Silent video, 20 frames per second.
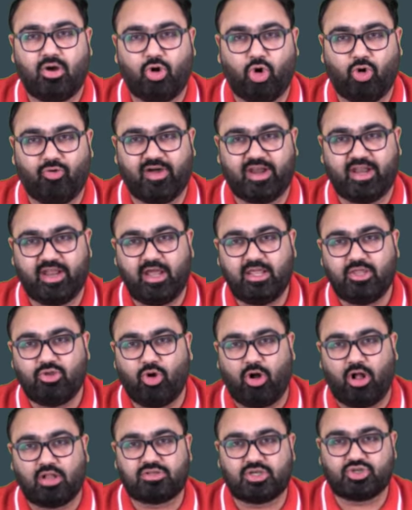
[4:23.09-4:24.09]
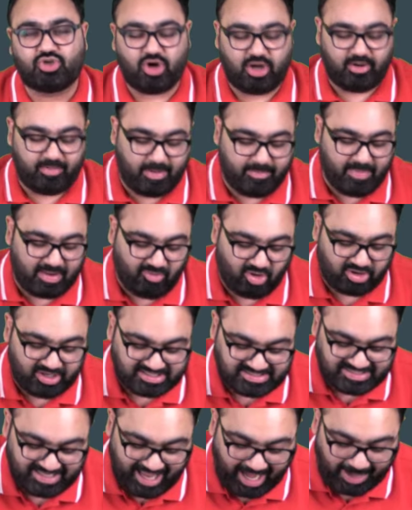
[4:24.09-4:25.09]
Over here, you also should remember what
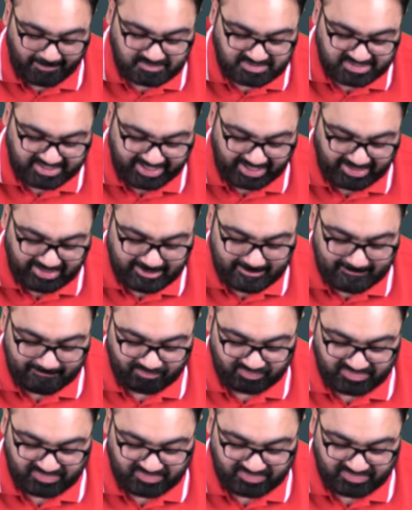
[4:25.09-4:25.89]
is lapse rate.